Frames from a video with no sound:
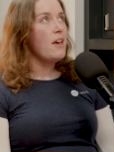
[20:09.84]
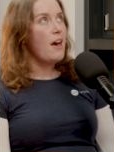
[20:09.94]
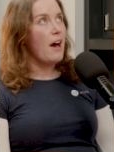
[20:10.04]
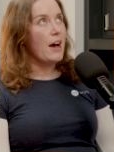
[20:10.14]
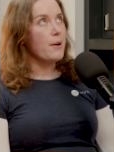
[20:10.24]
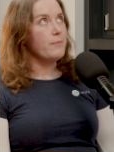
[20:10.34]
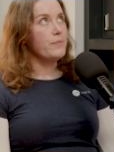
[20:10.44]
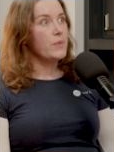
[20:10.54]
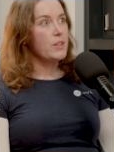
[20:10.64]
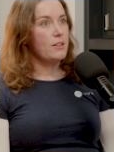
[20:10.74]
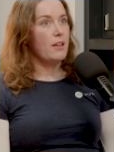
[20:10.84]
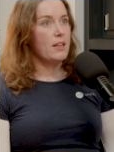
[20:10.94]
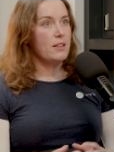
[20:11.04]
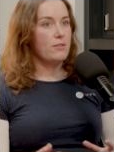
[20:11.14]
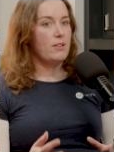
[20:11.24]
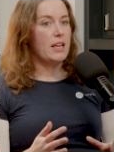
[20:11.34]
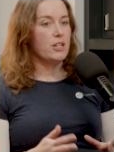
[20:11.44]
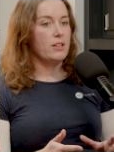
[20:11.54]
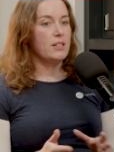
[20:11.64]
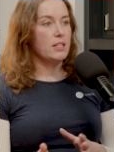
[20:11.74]
So I think it's really
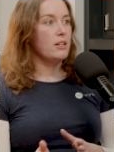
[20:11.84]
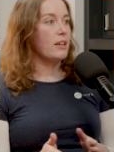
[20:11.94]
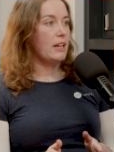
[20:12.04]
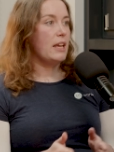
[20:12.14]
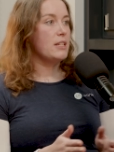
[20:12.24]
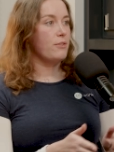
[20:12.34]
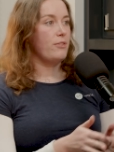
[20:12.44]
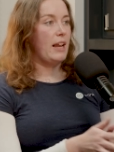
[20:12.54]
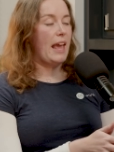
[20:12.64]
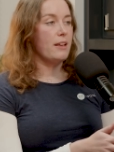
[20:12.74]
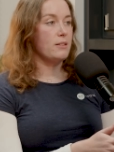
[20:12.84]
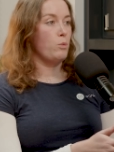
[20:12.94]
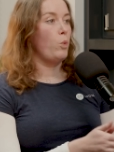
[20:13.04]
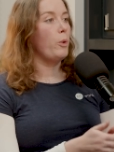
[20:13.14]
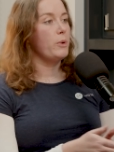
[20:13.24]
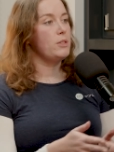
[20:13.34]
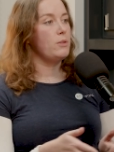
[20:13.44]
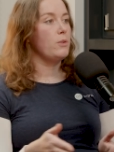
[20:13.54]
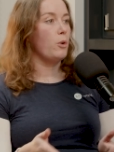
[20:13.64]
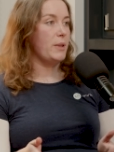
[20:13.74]
interesting to look at it at different layers and what would
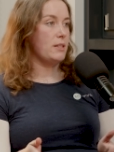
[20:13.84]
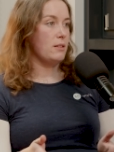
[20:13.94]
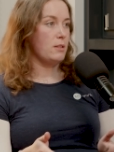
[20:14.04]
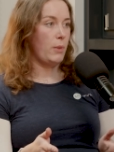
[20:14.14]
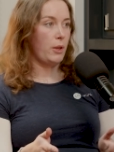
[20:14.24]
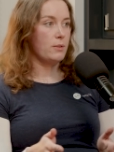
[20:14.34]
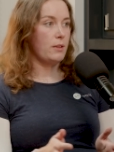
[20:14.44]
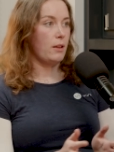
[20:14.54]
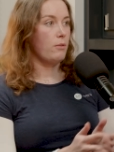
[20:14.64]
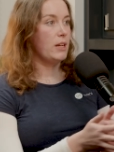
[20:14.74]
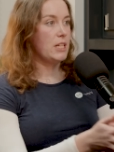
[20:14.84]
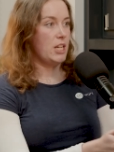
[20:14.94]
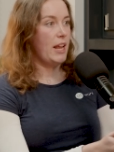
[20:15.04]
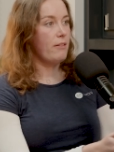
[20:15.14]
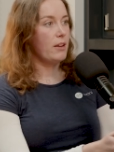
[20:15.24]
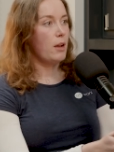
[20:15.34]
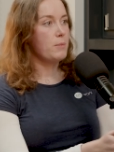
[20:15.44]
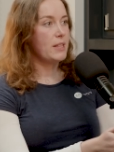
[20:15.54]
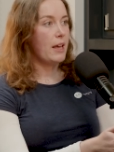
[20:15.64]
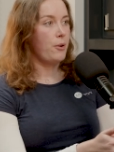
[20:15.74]
suit your business most, like a really generic
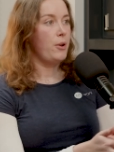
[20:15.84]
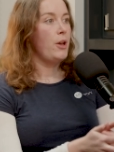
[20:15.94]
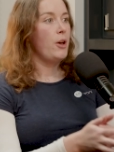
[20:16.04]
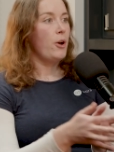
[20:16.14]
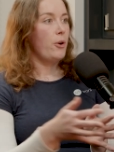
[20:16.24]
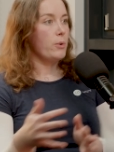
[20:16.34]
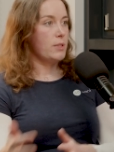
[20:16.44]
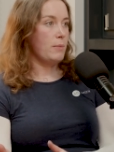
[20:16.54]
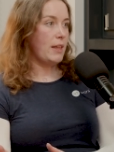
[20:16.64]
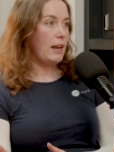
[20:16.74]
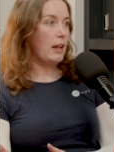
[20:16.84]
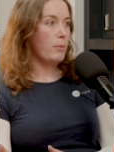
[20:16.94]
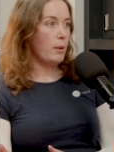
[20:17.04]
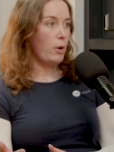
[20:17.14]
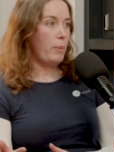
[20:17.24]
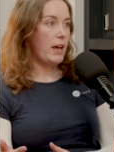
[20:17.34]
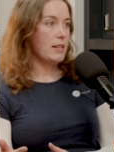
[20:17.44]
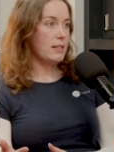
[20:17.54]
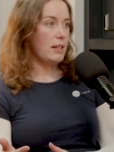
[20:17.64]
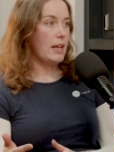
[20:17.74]
upsell or something a little bit more
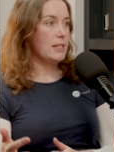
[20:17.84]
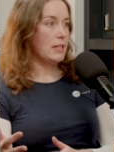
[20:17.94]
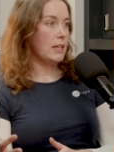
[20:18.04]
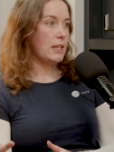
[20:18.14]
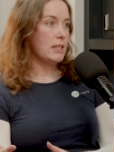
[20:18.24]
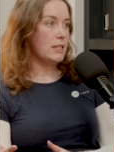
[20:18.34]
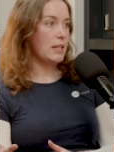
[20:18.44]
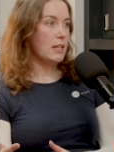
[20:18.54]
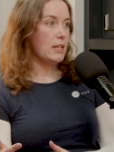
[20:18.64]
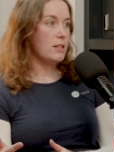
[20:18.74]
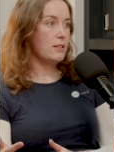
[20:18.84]
personalized and considered.